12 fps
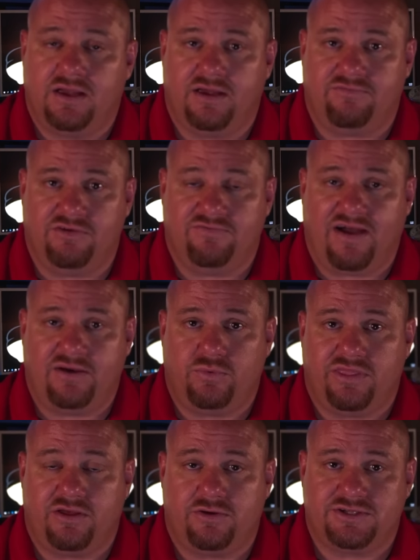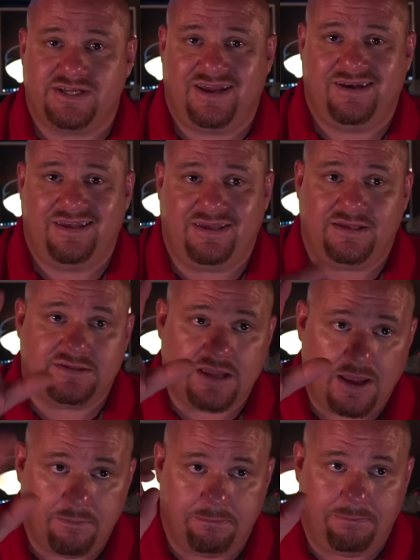If you find one of those IDs,
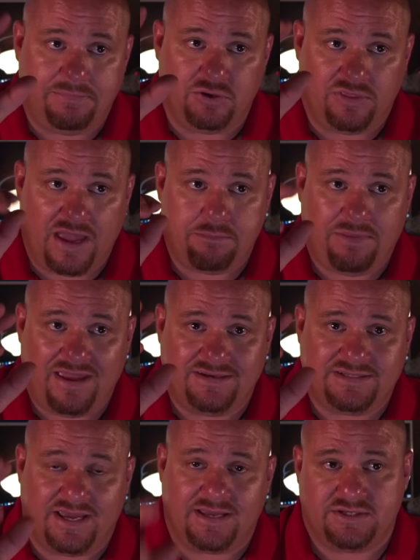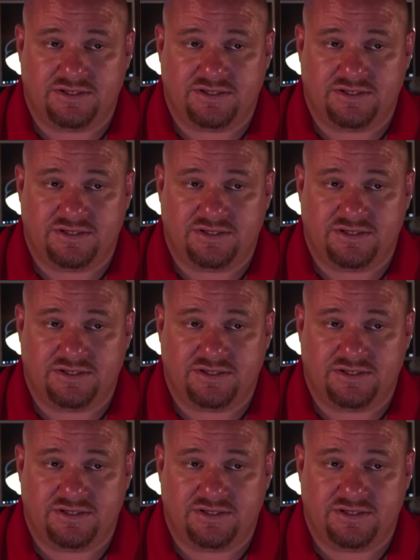do that bend test.